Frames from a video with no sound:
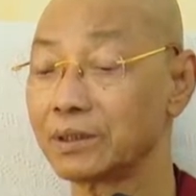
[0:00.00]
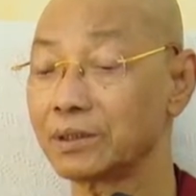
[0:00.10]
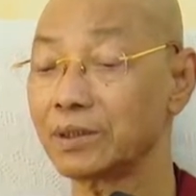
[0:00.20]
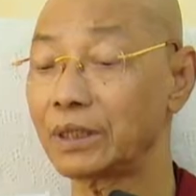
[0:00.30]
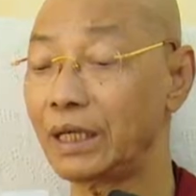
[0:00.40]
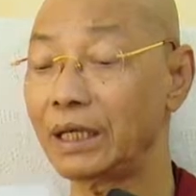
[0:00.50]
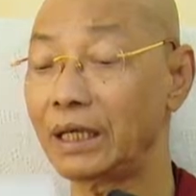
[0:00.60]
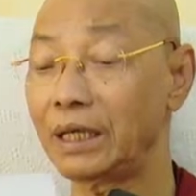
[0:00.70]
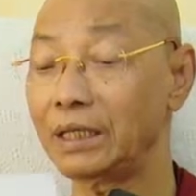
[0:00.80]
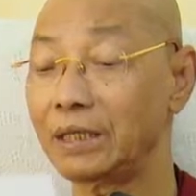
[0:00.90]
So
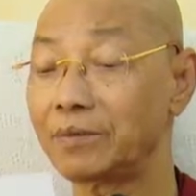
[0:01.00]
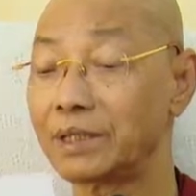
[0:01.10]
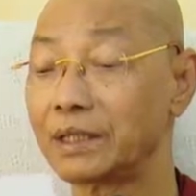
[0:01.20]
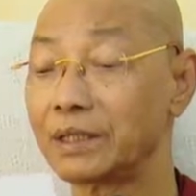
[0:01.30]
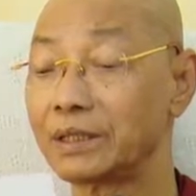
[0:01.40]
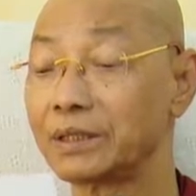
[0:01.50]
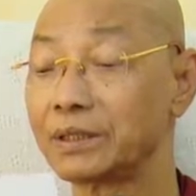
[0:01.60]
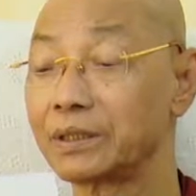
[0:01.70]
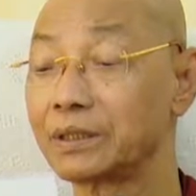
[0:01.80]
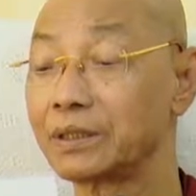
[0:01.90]
higher level,
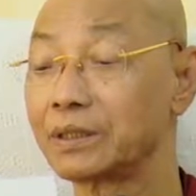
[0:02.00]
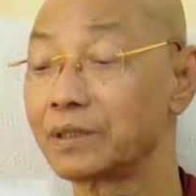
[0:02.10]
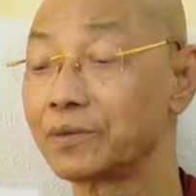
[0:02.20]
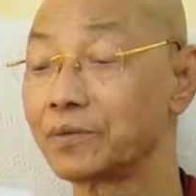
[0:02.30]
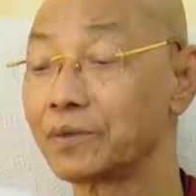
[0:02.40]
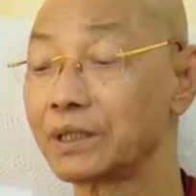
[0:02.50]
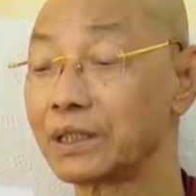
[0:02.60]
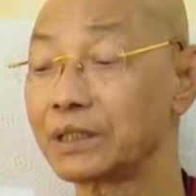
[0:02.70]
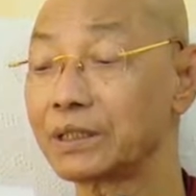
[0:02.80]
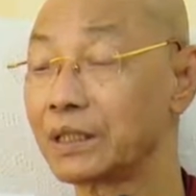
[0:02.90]
we
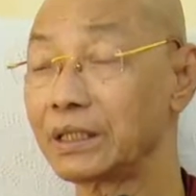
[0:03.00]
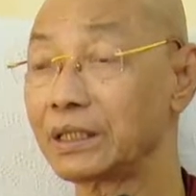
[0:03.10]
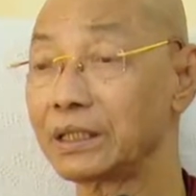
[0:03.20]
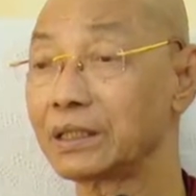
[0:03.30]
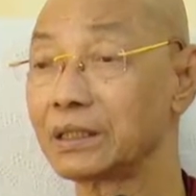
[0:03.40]
can say